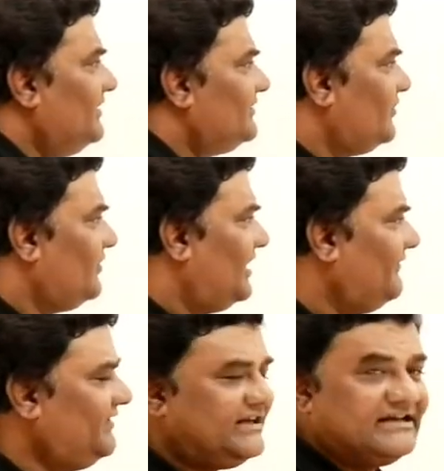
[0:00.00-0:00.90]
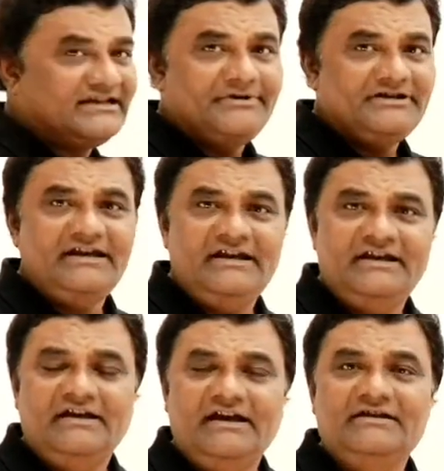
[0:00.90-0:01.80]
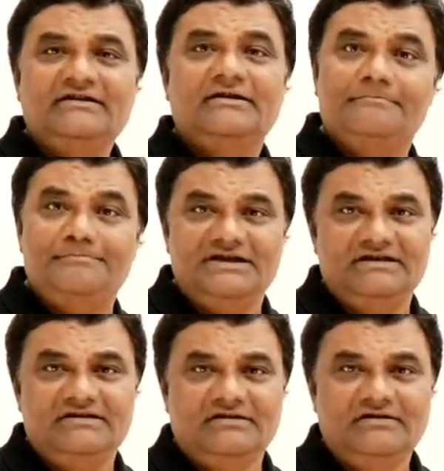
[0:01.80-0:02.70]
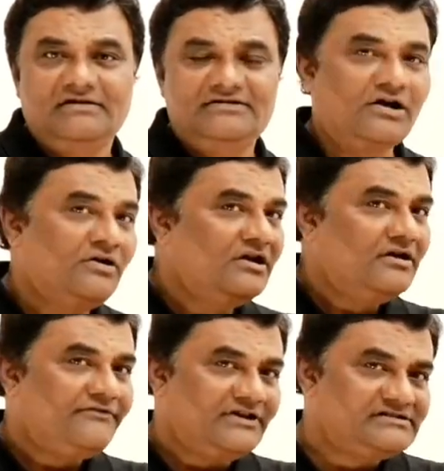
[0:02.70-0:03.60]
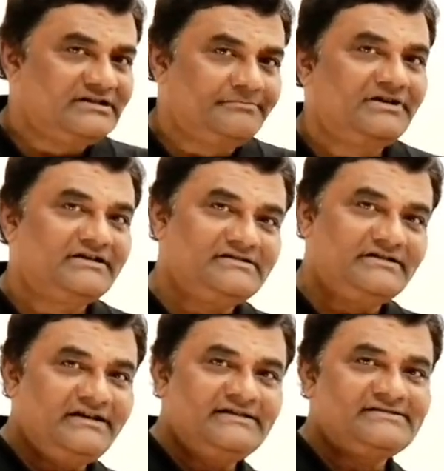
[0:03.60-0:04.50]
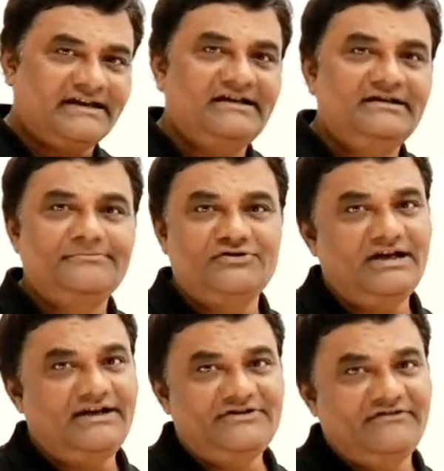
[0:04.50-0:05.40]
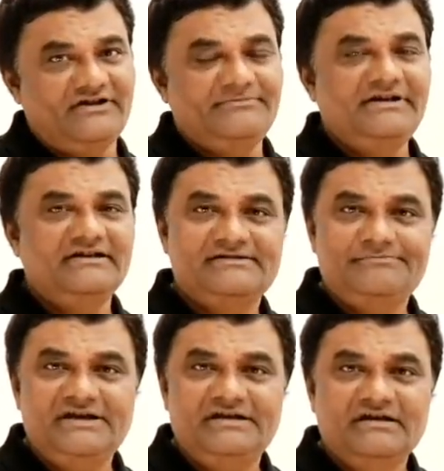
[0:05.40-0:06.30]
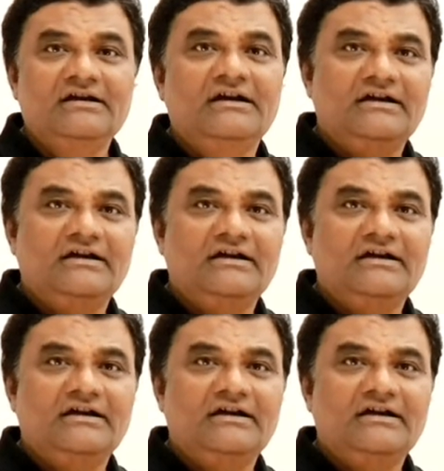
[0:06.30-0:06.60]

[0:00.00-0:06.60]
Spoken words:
So I will take them in A and B. Now first number is in A, second number you have given me is in B.